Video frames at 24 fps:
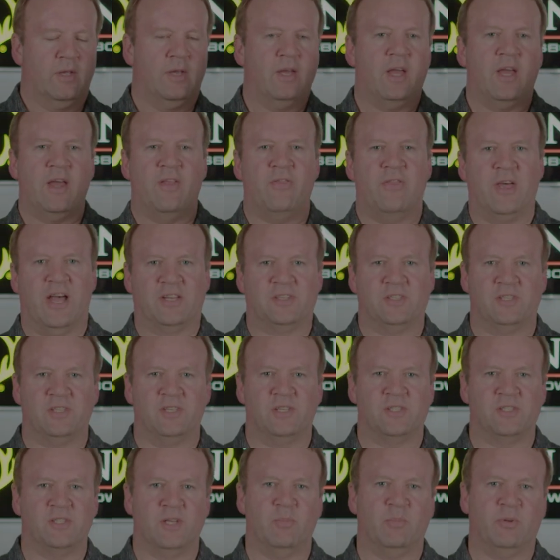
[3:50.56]
And that's the
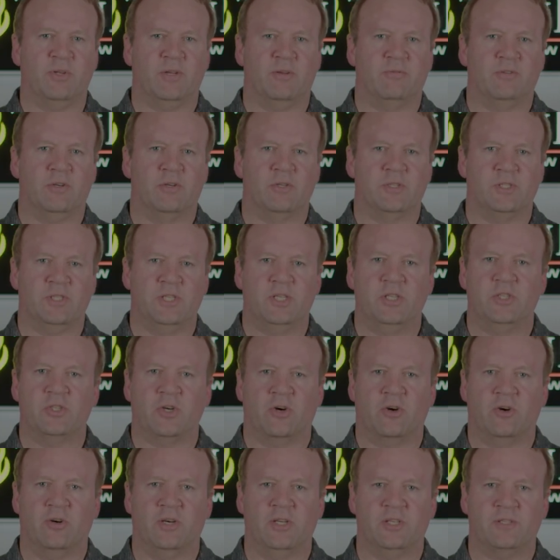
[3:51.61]
assembly of your Siege
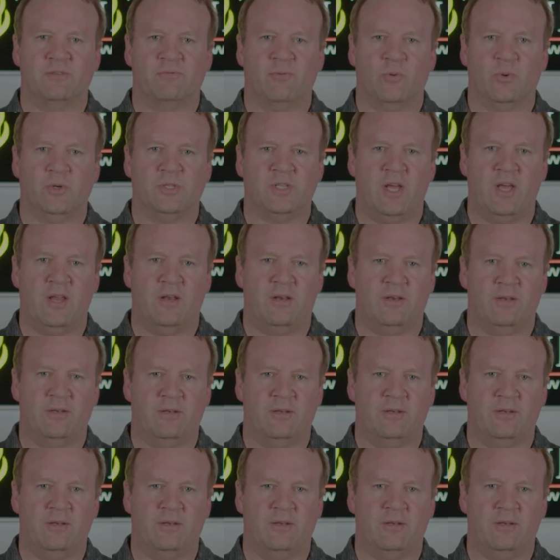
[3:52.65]
RS410.